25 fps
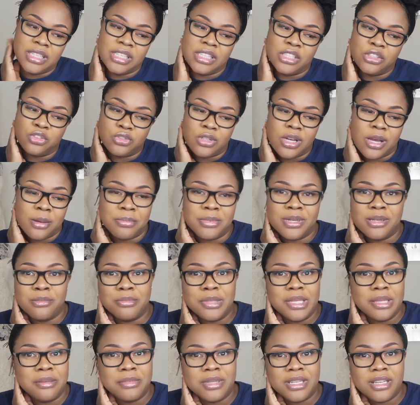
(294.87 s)
and dropping a
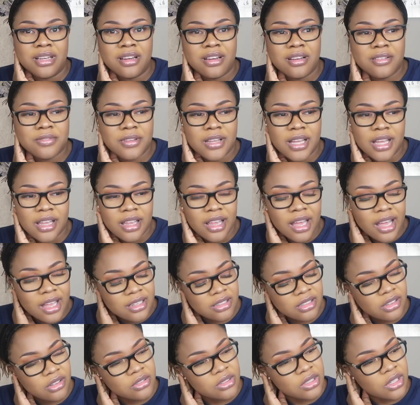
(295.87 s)
baby off. I,
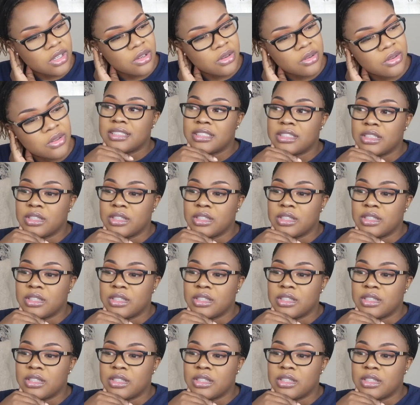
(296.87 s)
I don't know.